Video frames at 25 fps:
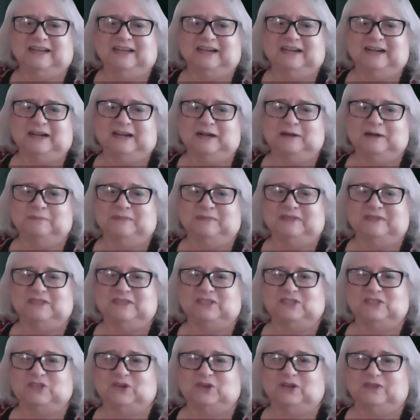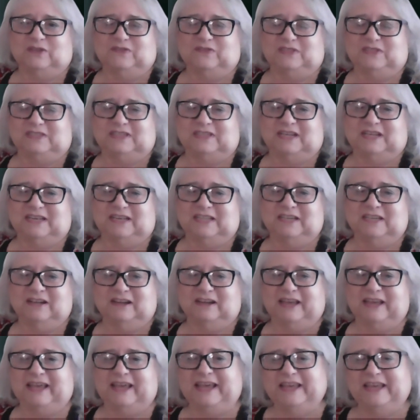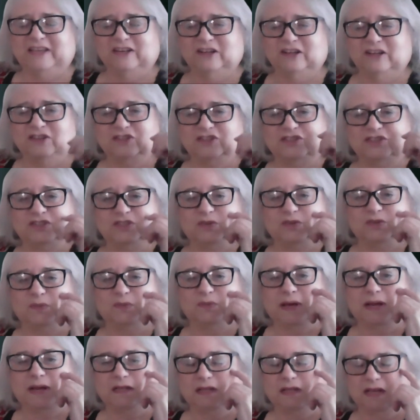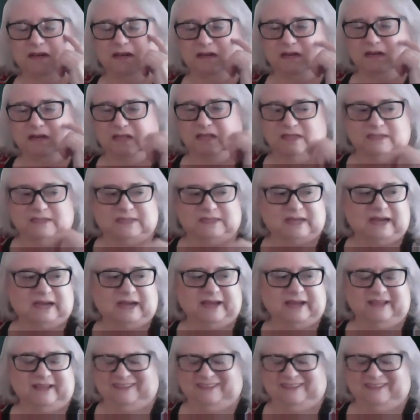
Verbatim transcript: um, and sort of said, you know, hey, you know, you should write a letter to this guy.